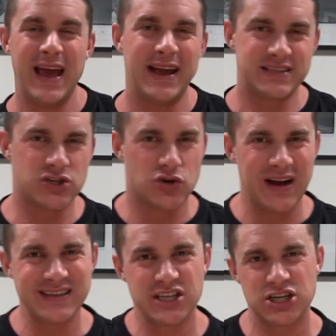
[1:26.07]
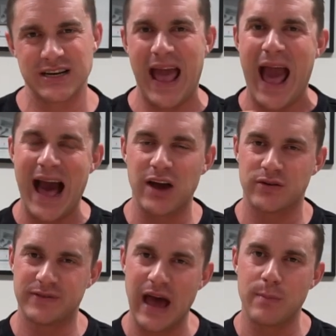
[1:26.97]
It's a transition out
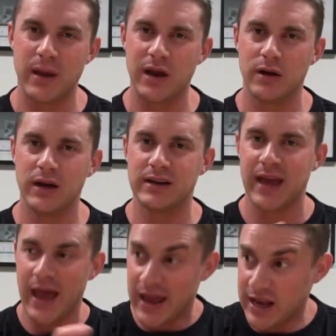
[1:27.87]
of that period